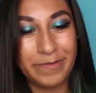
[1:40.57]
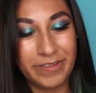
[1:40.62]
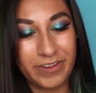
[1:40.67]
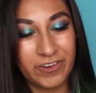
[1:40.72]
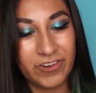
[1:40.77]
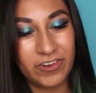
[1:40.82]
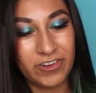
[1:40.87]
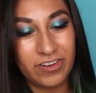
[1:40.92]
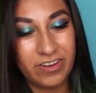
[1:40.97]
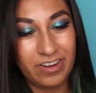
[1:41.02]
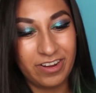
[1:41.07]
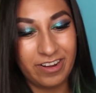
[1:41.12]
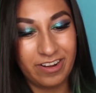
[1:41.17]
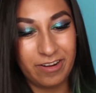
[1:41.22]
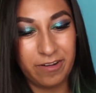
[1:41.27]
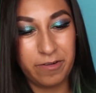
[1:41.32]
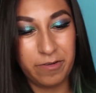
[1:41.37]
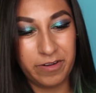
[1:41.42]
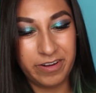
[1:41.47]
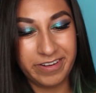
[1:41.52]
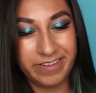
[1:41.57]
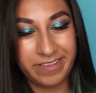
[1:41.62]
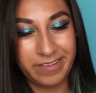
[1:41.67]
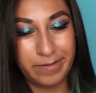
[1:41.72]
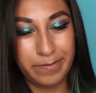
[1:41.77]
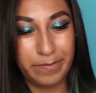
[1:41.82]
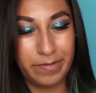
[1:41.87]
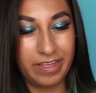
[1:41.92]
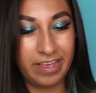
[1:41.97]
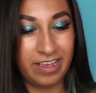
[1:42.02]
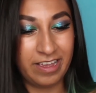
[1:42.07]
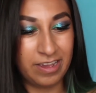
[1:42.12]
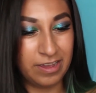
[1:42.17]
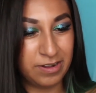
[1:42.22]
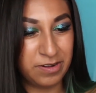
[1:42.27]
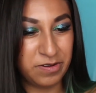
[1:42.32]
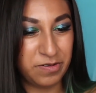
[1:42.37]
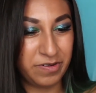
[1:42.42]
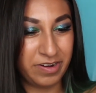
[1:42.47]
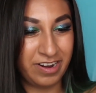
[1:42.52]
to make sure your girl wears some black
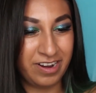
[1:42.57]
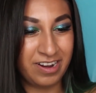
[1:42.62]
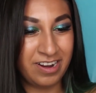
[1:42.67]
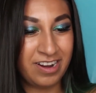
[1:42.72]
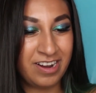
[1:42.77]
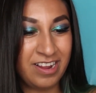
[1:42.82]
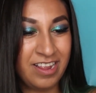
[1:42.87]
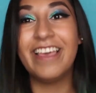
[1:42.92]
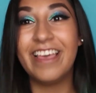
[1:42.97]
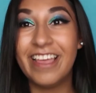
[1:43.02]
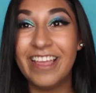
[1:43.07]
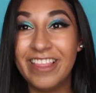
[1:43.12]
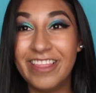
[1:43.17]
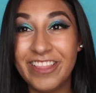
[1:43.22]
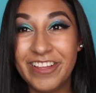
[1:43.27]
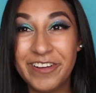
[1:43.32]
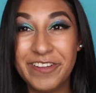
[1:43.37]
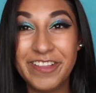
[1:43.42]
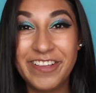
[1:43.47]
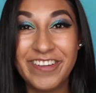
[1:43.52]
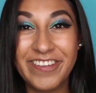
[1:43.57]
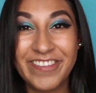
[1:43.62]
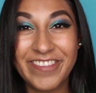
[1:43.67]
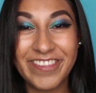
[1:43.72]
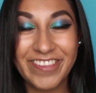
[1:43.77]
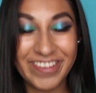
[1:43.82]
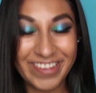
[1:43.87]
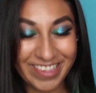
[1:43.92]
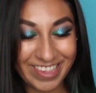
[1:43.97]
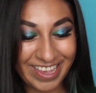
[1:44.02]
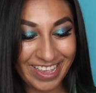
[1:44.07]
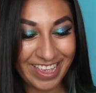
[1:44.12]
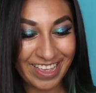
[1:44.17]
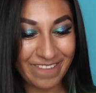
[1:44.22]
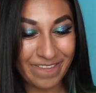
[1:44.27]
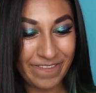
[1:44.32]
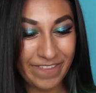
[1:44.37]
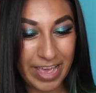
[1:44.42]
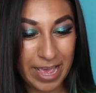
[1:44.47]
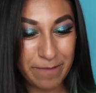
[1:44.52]
underwear. It literally just looks like
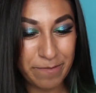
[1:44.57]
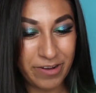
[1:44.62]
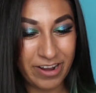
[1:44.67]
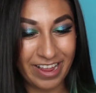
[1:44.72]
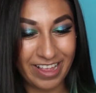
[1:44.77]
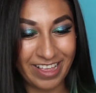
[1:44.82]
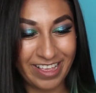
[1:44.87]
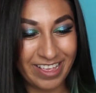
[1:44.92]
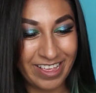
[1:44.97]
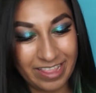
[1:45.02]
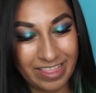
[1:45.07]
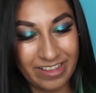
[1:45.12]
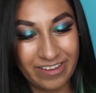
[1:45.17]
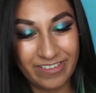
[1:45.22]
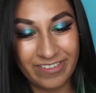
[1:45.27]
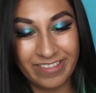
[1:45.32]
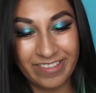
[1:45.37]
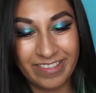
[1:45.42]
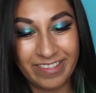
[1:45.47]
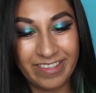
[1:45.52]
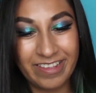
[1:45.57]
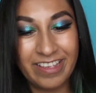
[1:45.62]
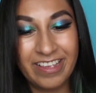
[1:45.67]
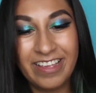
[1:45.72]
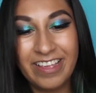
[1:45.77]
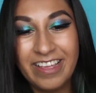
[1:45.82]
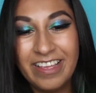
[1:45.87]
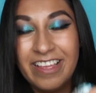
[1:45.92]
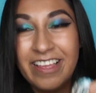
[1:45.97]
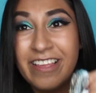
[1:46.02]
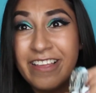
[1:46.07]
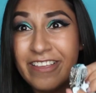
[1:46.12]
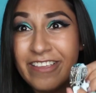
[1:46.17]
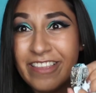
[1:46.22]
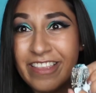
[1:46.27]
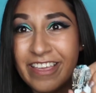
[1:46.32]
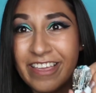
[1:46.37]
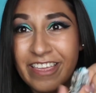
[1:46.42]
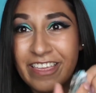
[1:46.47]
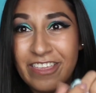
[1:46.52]
fabric. There's
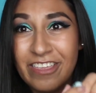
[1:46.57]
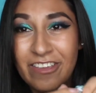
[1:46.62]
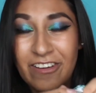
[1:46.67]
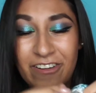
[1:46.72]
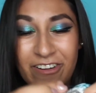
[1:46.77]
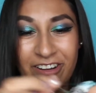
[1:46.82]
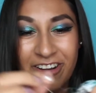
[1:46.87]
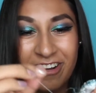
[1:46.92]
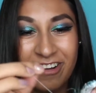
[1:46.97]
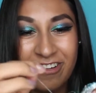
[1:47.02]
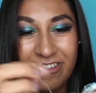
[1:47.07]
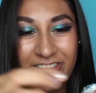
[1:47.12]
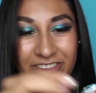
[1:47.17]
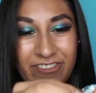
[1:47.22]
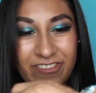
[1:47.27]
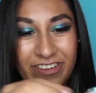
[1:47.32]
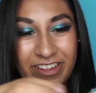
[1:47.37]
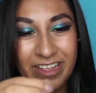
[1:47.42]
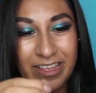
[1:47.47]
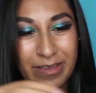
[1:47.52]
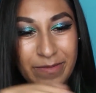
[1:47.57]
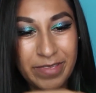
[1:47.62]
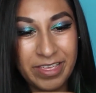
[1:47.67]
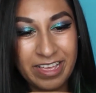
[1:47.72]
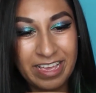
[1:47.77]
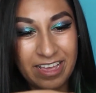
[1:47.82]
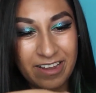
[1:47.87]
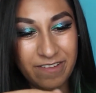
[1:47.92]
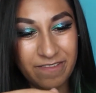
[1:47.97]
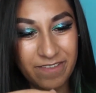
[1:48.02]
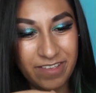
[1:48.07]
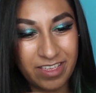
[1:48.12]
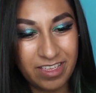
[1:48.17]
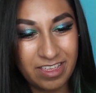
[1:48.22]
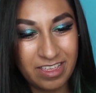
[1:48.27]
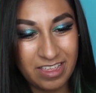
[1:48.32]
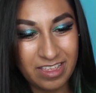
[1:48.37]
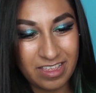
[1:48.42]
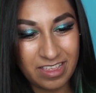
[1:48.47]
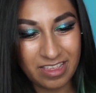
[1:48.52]
like yarn or string coming out of
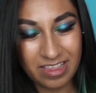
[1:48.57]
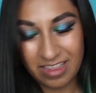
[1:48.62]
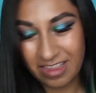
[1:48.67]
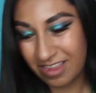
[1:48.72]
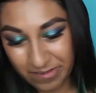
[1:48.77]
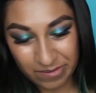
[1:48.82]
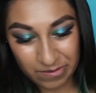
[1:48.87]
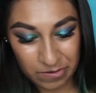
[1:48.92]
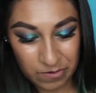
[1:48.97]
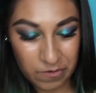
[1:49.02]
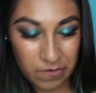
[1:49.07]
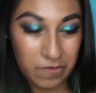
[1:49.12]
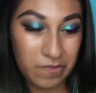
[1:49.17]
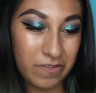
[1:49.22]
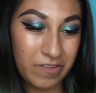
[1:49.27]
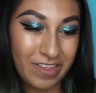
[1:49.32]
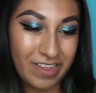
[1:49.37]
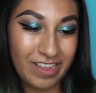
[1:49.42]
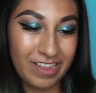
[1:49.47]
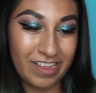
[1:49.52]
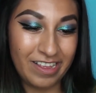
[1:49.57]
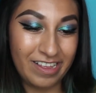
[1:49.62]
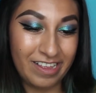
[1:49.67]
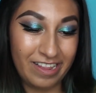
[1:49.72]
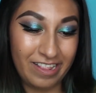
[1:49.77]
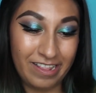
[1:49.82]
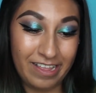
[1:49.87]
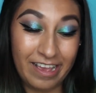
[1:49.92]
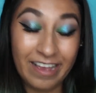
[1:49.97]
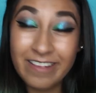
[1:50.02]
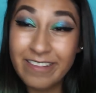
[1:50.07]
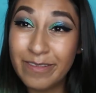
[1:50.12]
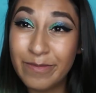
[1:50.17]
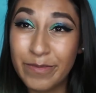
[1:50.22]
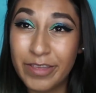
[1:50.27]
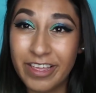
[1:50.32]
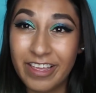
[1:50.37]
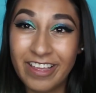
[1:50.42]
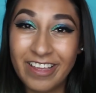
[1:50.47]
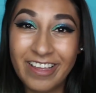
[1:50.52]
it. So hopefully it lasts
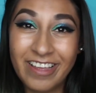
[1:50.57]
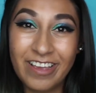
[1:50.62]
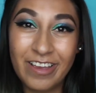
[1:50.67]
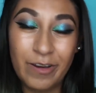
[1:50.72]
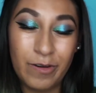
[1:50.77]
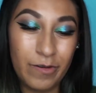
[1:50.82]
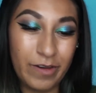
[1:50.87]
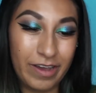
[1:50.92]
me a